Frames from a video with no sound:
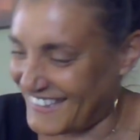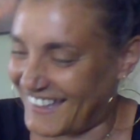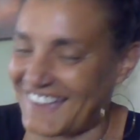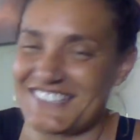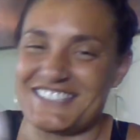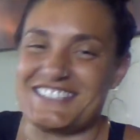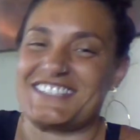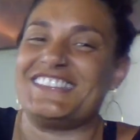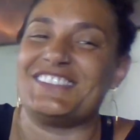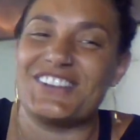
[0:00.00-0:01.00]
I just
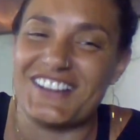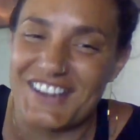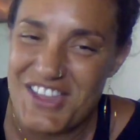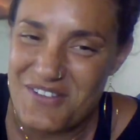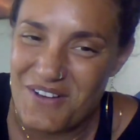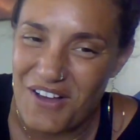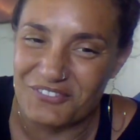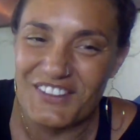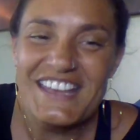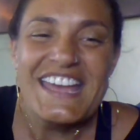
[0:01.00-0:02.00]
said they're cutting you off.
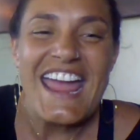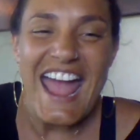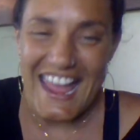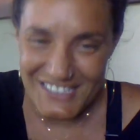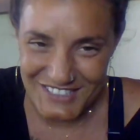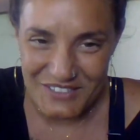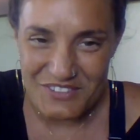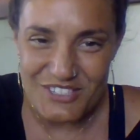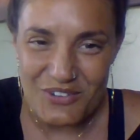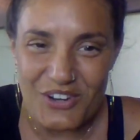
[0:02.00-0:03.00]
Ace
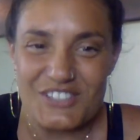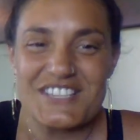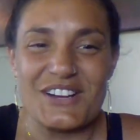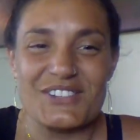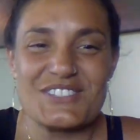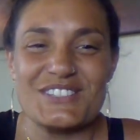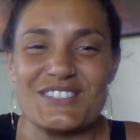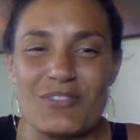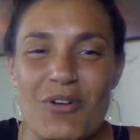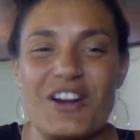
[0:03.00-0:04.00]
of Swords. Here's the
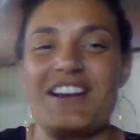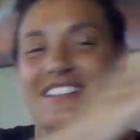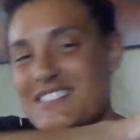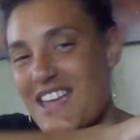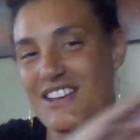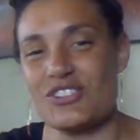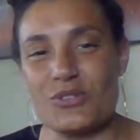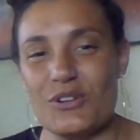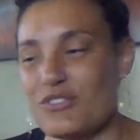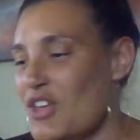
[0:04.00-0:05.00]
sword. It's like
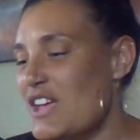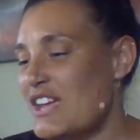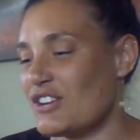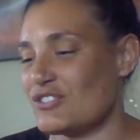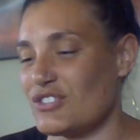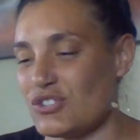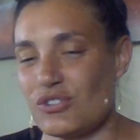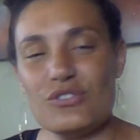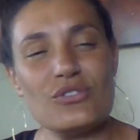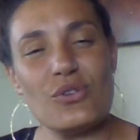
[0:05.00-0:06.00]
truth. Here's the
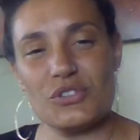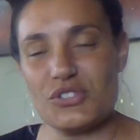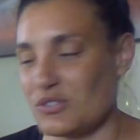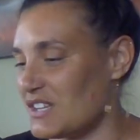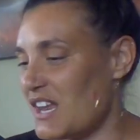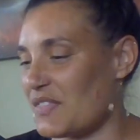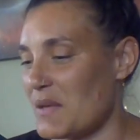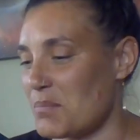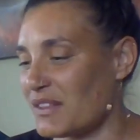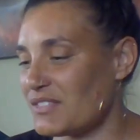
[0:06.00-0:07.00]
truth, the whole truth, and
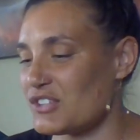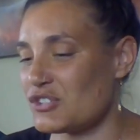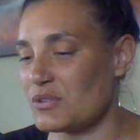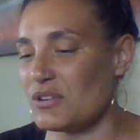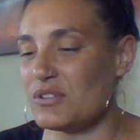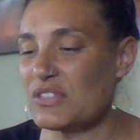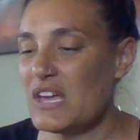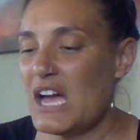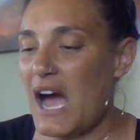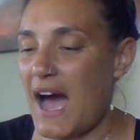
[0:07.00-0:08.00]
nothing but the truth.
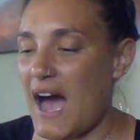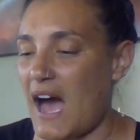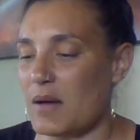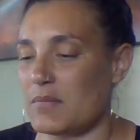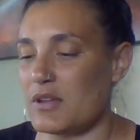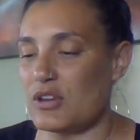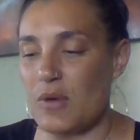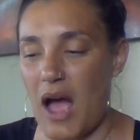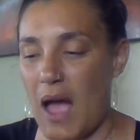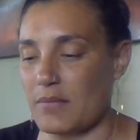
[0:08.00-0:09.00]
Um,
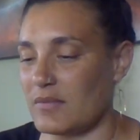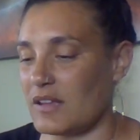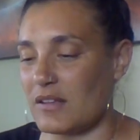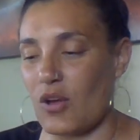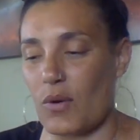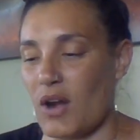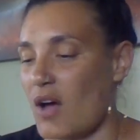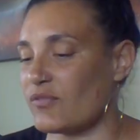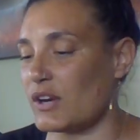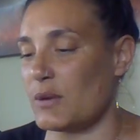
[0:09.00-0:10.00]
I'm going
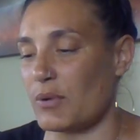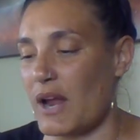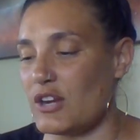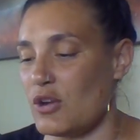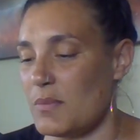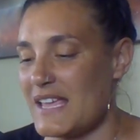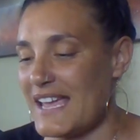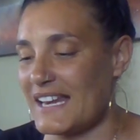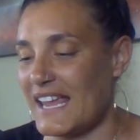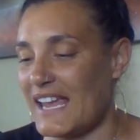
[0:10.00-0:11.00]
off on a brand new
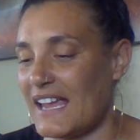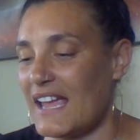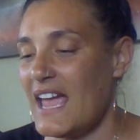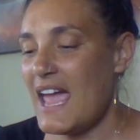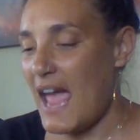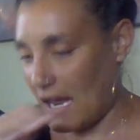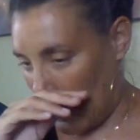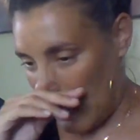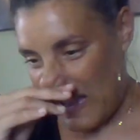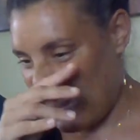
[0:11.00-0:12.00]
beginning. And
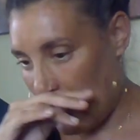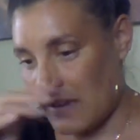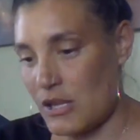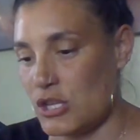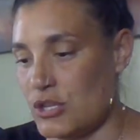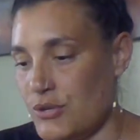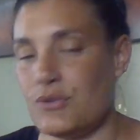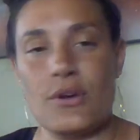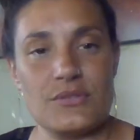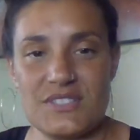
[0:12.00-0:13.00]
again, you
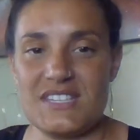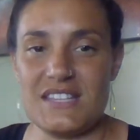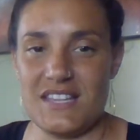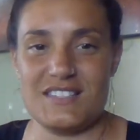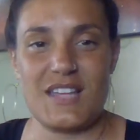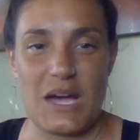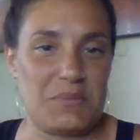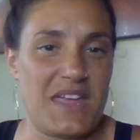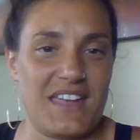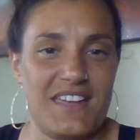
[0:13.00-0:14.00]
don't see this
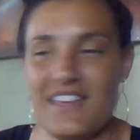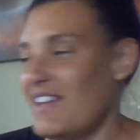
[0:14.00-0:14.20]
coming